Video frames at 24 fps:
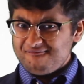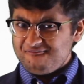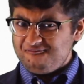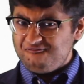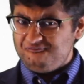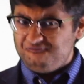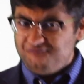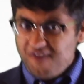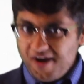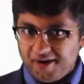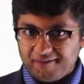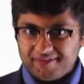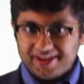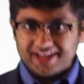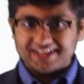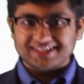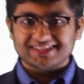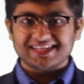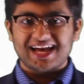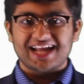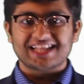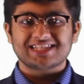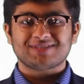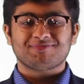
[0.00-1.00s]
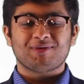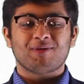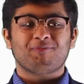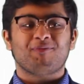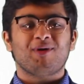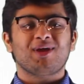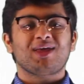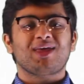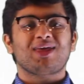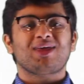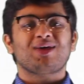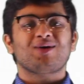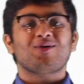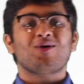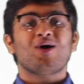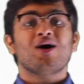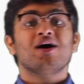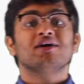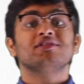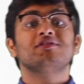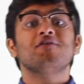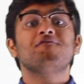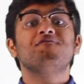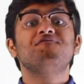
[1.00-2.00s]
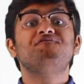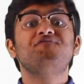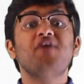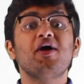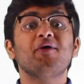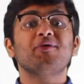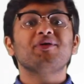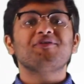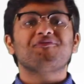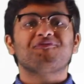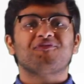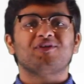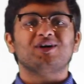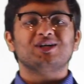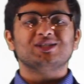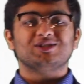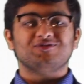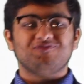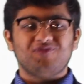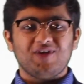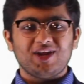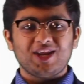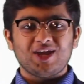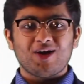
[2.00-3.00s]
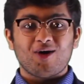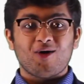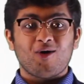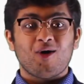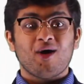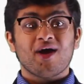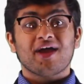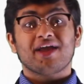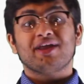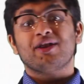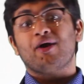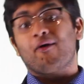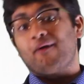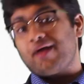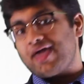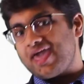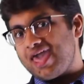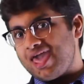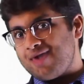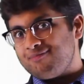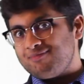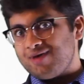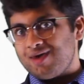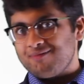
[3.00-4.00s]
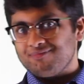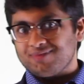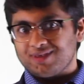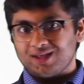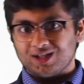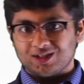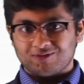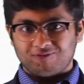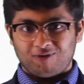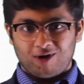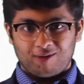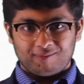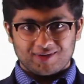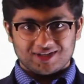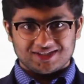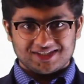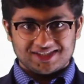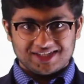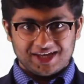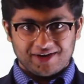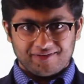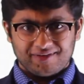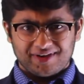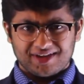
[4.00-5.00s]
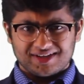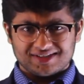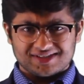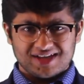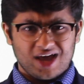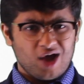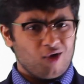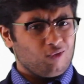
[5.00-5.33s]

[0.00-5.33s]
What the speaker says: very excited to be bringing you the very first video in our AMM yield farming series,